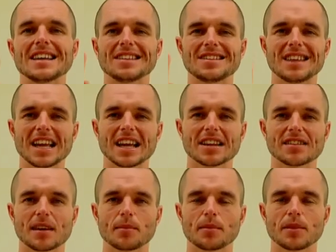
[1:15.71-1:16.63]
zinc
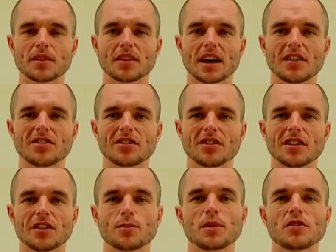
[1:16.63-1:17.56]
supplementation
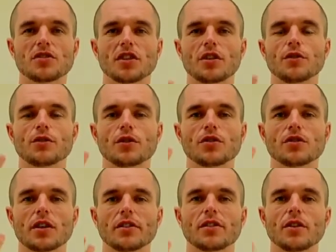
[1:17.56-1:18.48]
that has been shown through
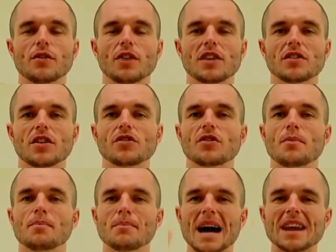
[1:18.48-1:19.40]
scientific research to
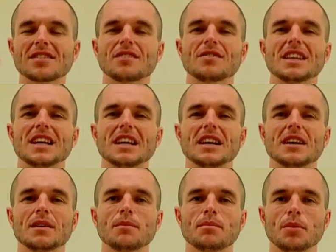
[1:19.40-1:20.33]
massively
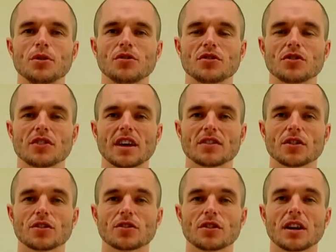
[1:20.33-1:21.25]
boost your
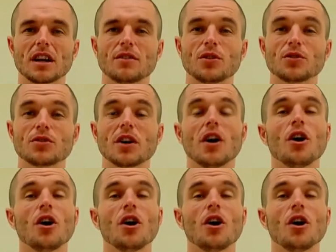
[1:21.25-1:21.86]
testosterone levels.